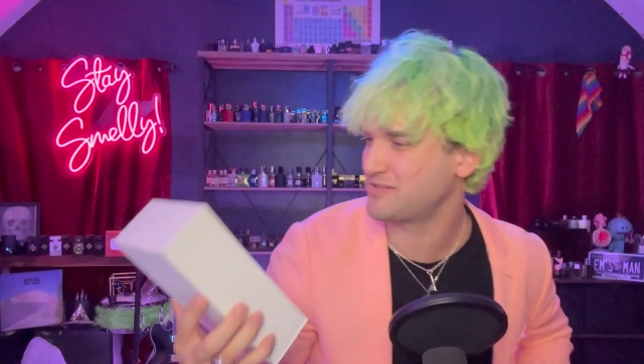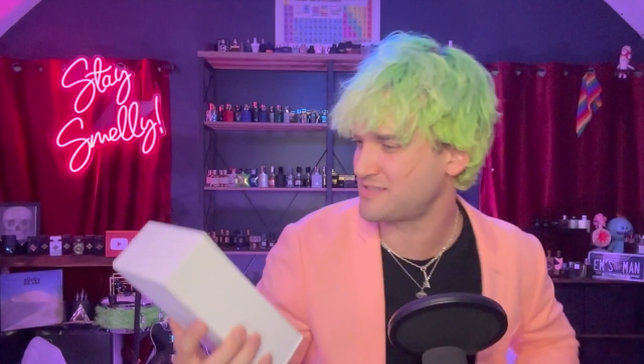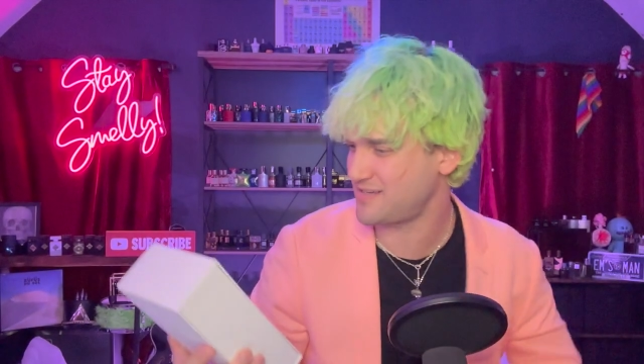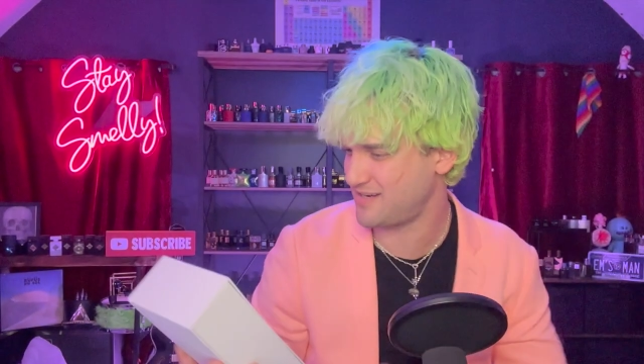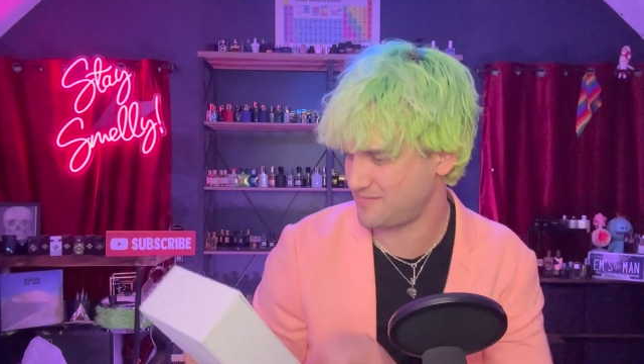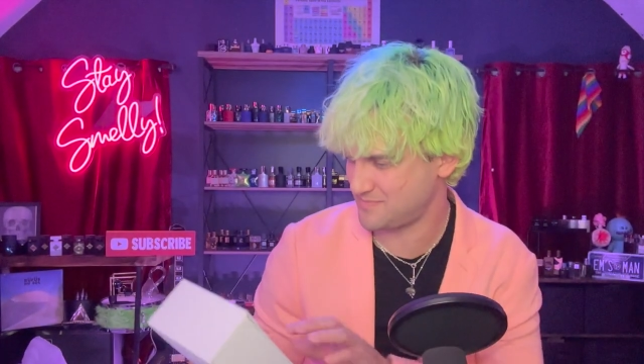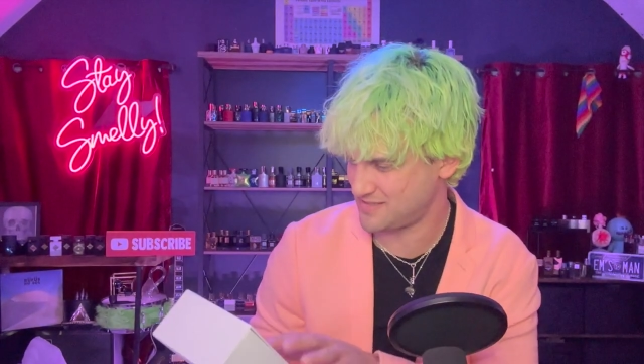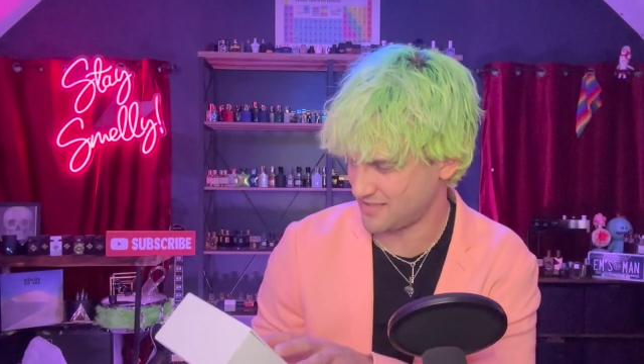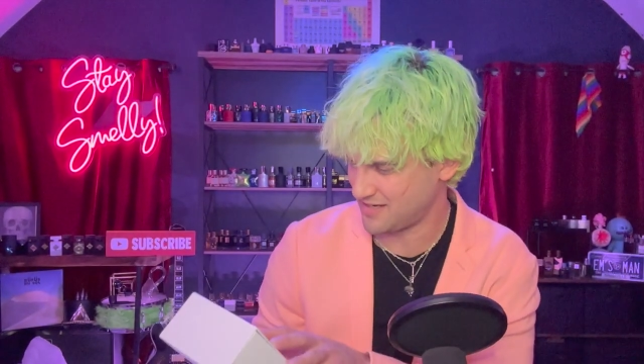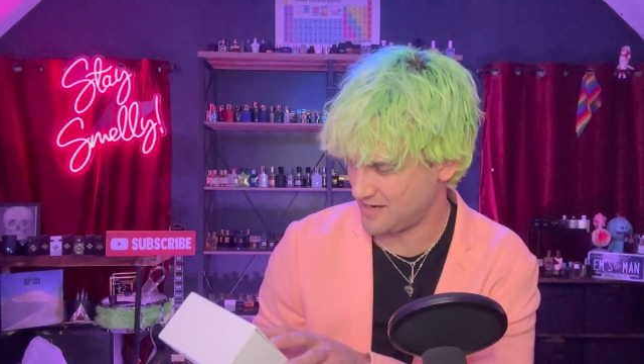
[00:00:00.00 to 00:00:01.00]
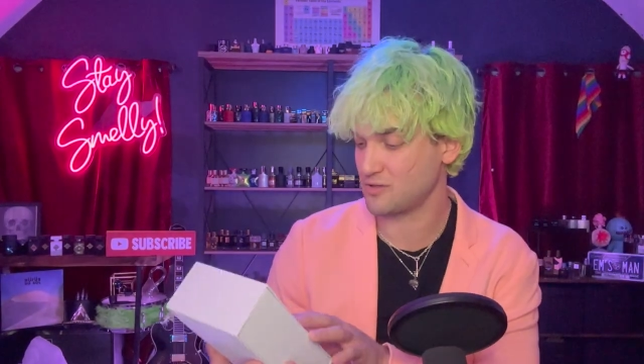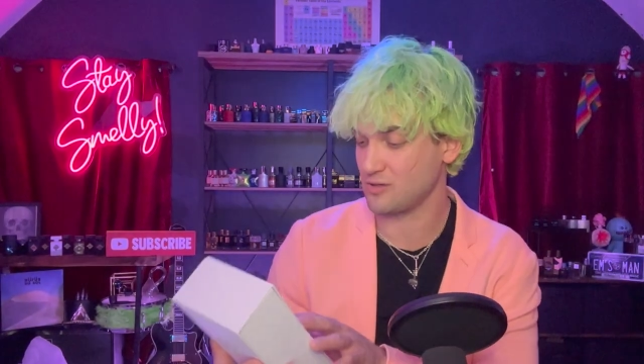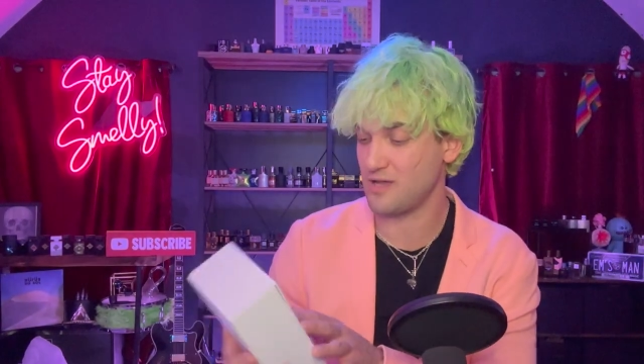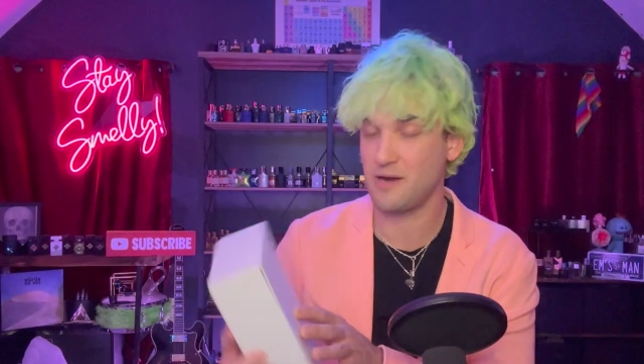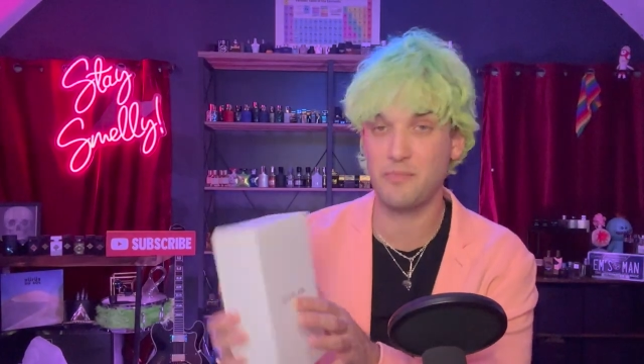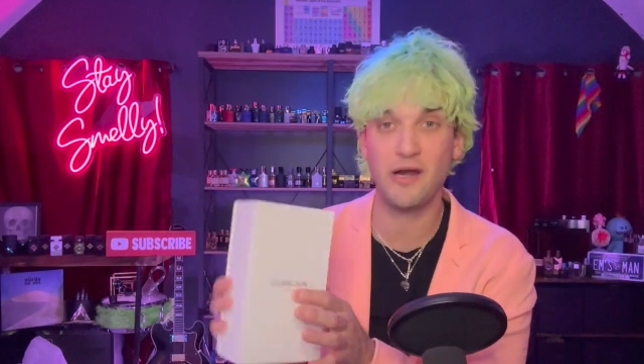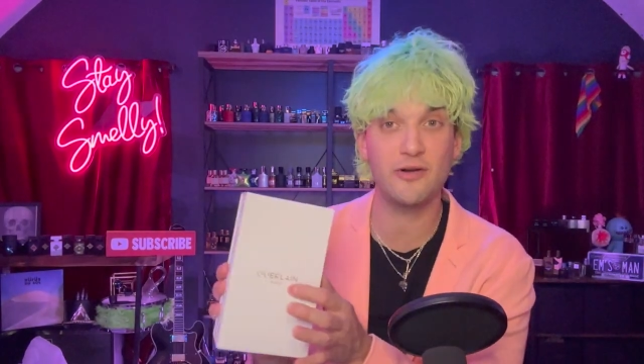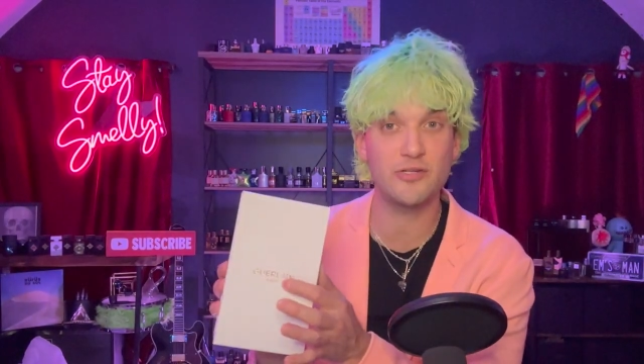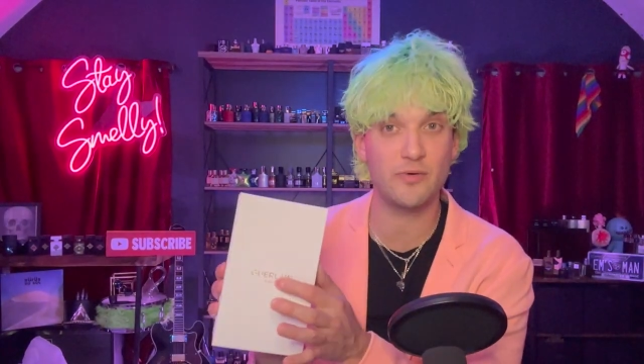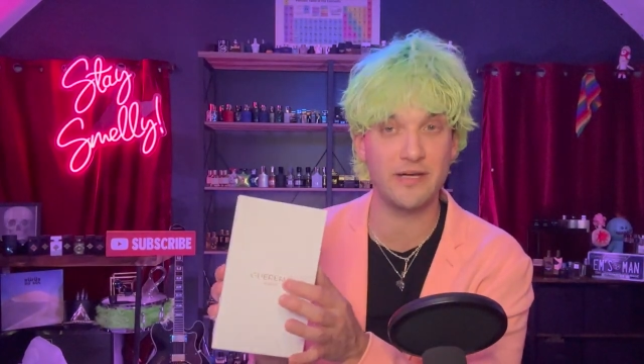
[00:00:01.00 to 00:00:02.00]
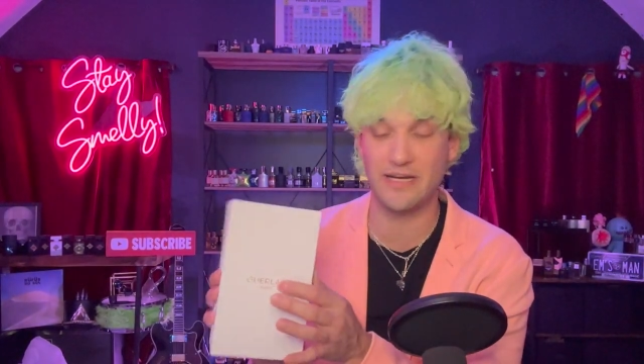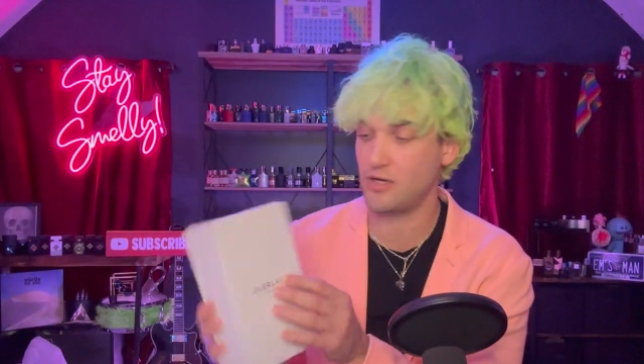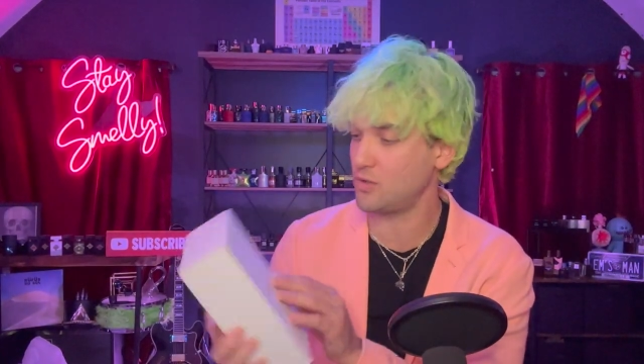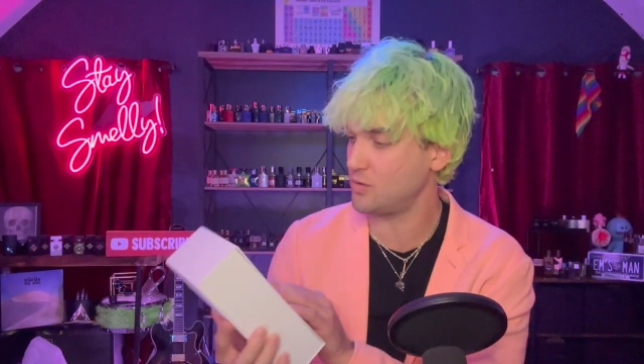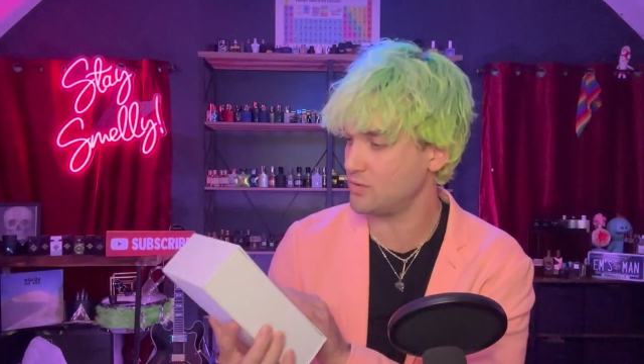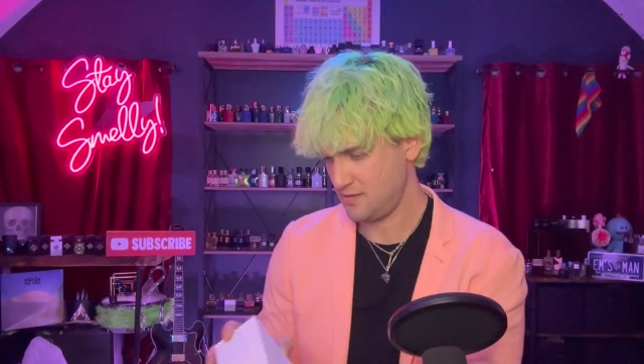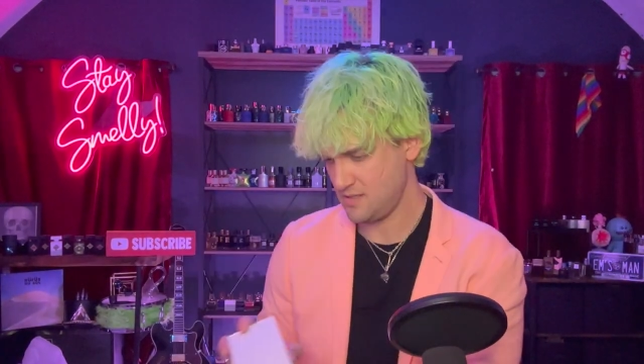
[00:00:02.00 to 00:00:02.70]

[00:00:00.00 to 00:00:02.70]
just kind of sticking up. Guerlain Paris written in gold.